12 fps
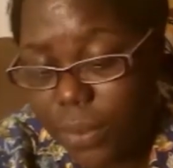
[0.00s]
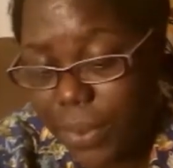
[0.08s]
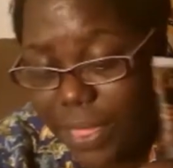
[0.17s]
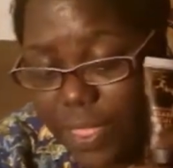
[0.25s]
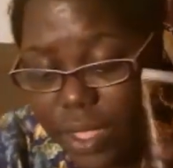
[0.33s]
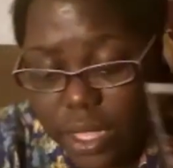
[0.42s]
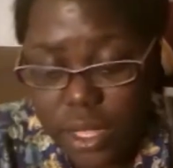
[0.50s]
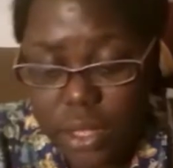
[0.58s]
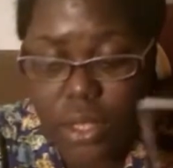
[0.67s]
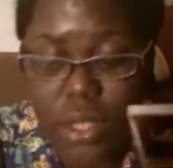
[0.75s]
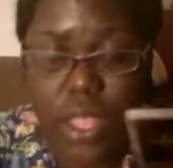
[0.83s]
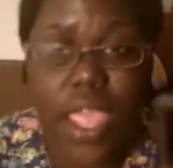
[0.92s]
this
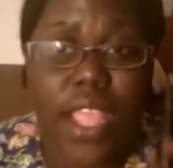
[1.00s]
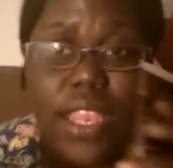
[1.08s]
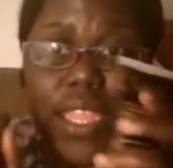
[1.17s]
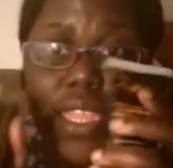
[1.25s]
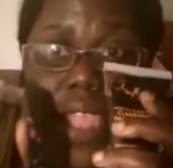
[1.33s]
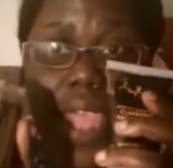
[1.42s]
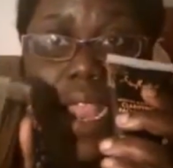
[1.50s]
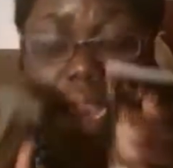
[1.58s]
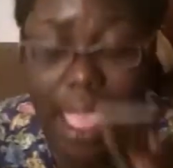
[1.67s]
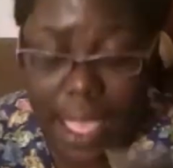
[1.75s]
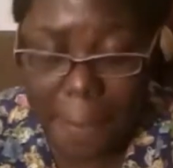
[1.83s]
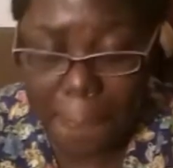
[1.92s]
and this at
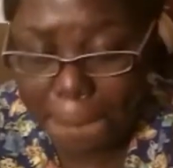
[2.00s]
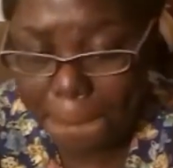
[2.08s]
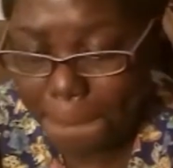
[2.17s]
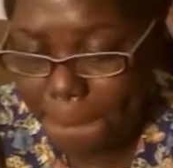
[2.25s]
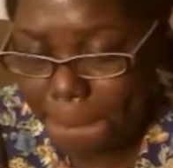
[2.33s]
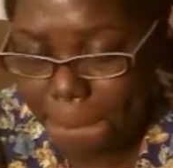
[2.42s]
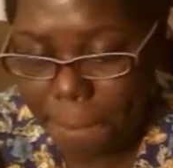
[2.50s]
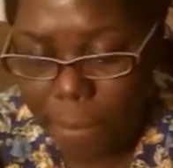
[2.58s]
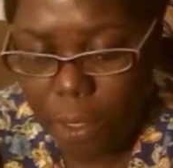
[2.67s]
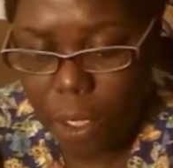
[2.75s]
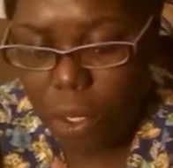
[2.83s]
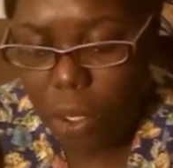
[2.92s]
night,
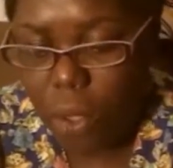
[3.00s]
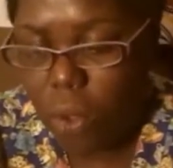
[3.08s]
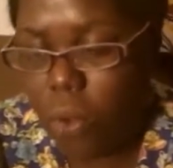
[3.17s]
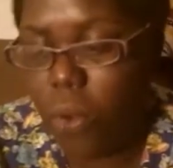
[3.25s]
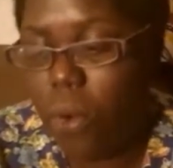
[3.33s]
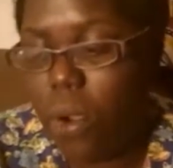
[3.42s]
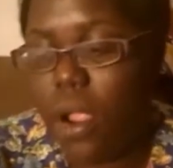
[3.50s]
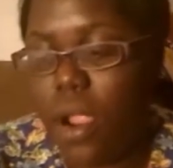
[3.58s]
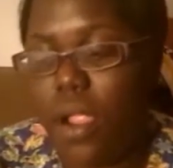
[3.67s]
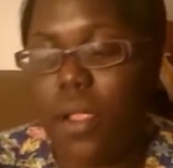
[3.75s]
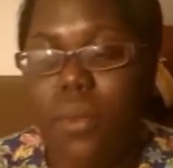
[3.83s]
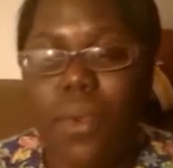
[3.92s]

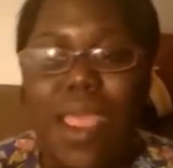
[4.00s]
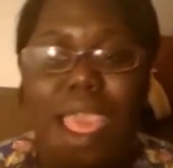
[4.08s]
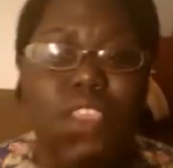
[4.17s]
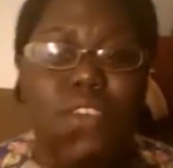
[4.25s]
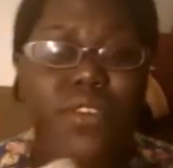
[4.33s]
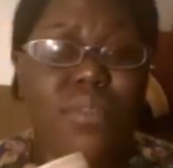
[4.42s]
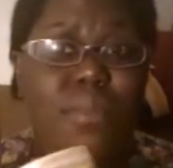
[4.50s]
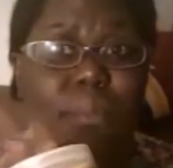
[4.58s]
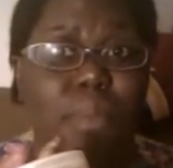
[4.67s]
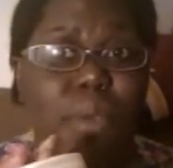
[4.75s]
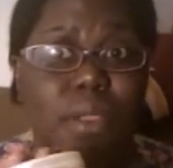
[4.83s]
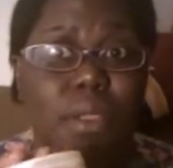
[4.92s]
or when I
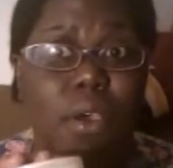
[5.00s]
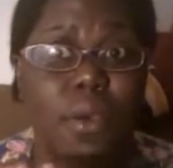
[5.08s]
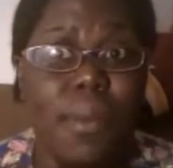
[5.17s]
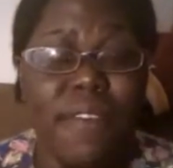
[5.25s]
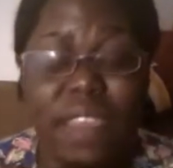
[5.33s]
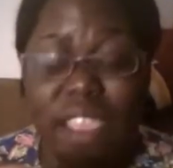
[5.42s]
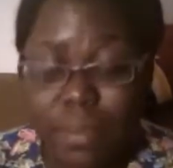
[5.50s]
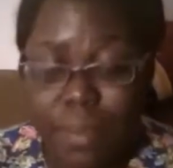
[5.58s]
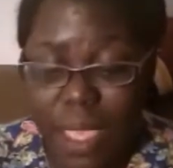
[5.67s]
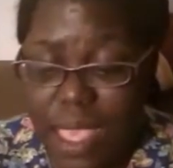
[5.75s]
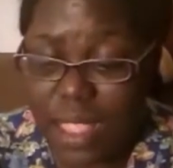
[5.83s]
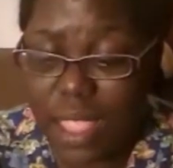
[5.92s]
put on my face
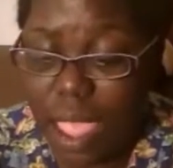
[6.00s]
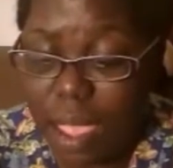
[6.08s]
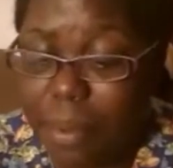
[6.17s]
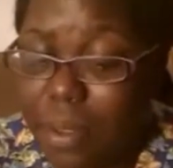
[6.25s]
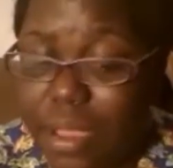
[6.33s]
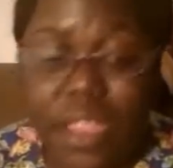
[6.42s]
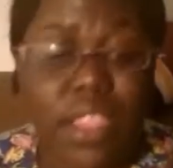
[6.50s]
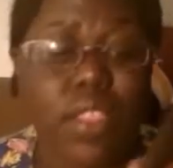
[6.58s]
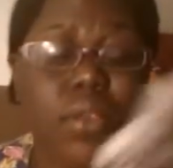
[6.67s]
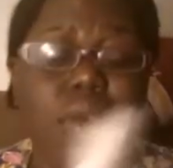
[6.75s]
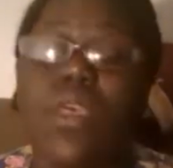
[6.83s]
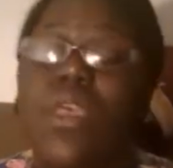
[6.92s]
mask, I put this
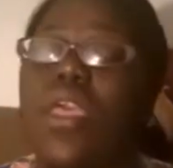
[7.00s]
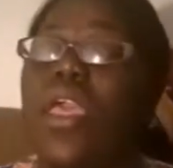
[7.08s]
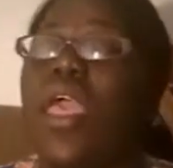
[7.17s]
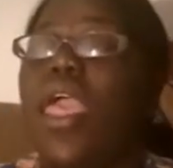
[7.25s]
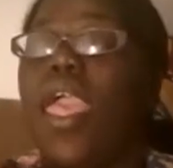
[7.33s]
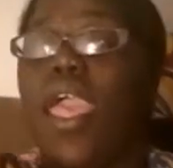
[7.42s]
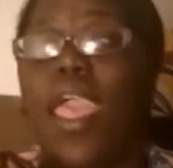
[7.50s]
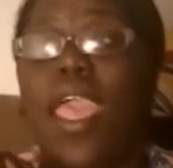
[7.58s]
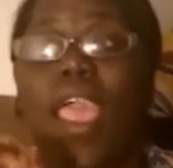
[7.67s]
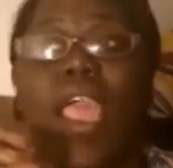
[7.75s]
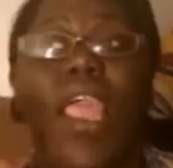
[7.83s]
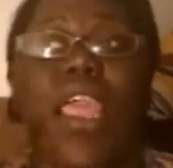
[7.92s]
on
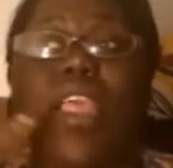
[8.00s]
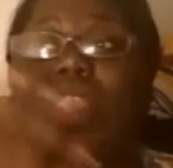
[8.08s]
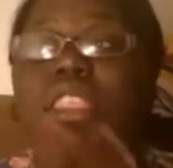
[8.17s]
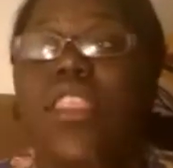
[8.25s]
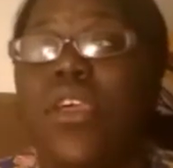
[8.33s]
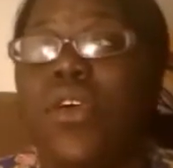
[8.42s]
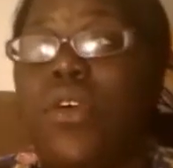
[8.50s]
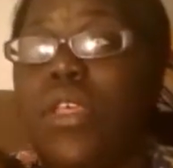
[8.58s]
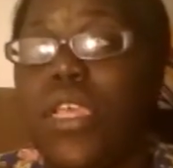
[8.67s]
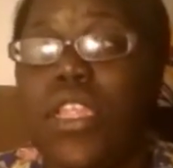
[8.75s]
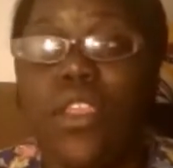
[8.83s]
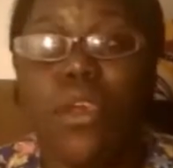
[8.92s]
and it's still
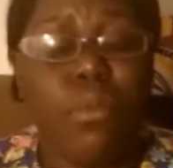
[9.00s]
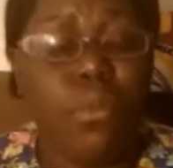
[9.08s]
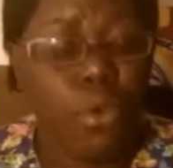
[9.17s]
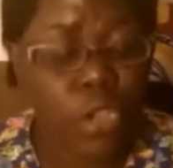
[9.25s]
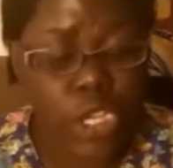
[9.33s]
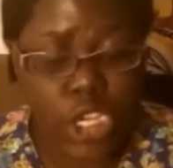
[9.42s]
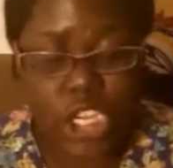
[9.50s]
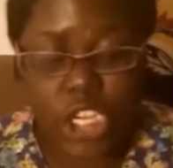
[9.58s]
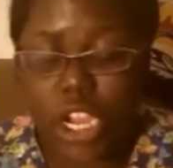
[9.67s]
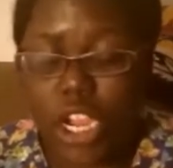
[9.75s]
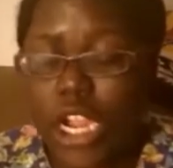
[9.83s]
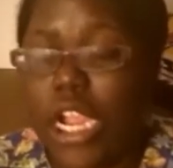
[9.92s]
in the
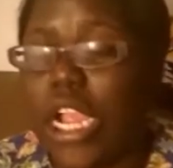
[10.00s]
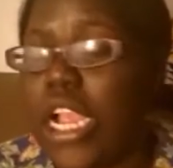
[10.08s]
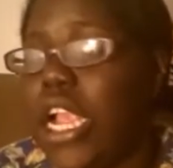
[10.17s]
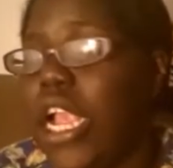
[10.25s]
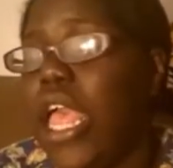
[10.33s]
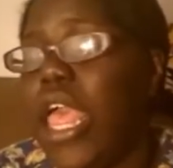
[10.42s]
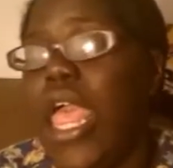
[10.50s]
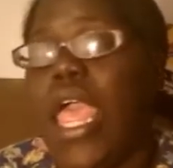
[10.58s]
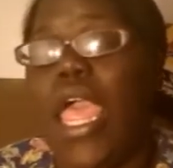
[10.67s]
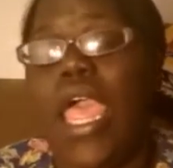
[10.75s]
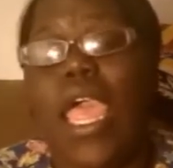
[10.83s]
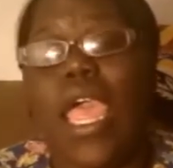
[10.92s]
moisture.
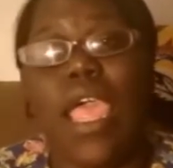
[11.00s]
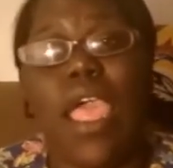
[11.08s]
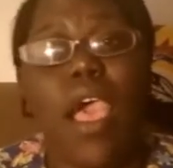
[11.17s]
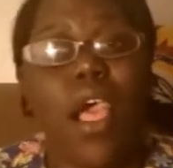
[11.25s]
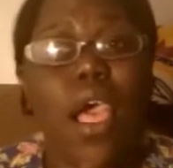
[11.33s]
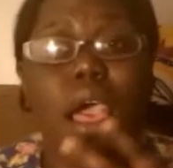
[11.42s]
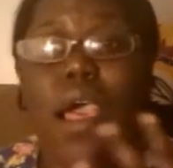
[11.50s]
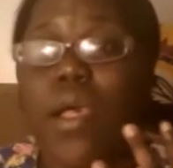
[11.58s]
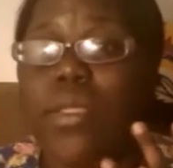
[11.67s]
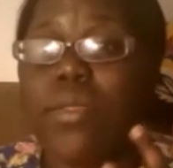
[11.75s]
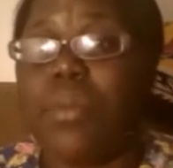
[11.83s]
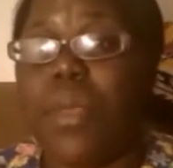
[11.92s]
It
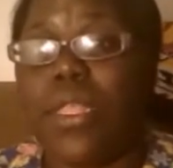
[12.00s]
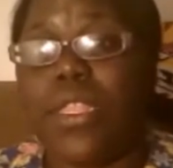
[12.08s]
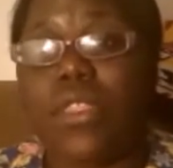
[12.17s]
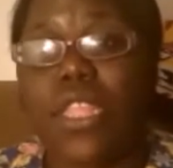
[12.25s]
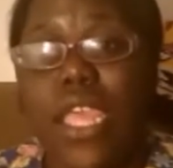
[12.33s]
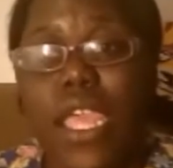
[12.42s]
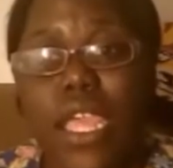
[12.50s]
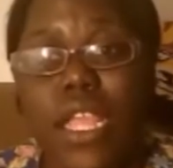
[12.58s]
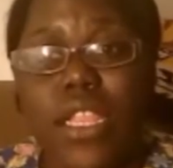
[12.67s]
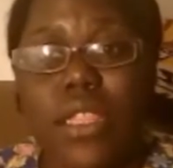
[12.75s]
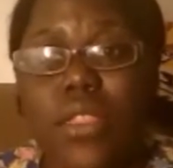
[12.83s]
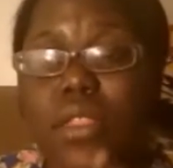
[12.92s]
calms my
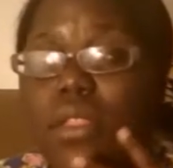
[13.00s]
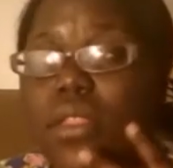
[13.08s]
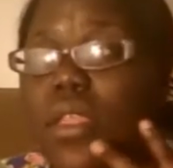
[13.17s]
skin,